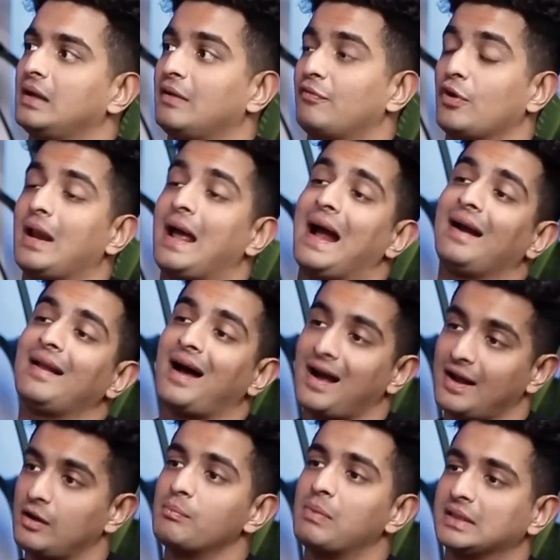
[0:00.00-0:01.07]
if you all had
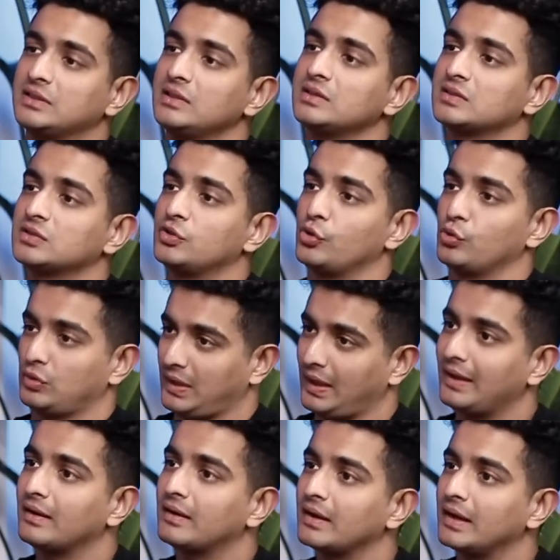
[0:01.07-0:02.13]
higher budgets, do you
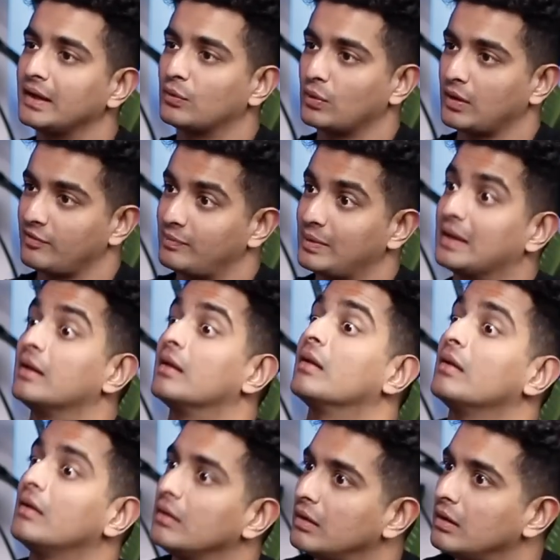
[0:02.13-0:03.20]
think it would have been
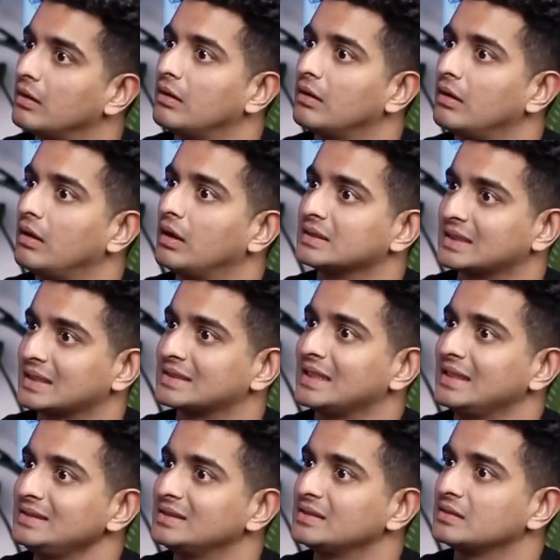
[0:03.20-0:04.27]
a
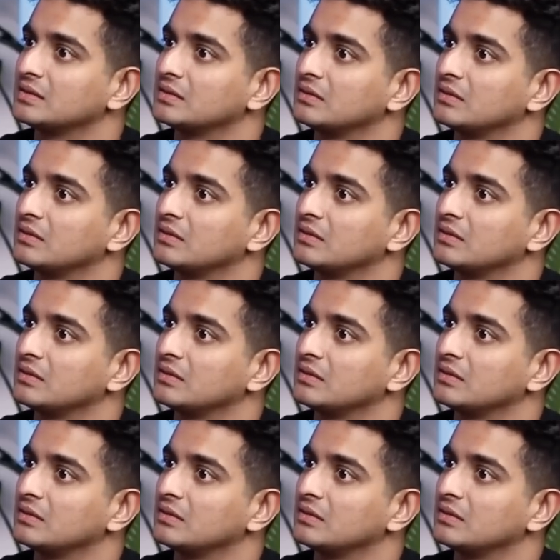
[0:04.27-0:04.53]
success?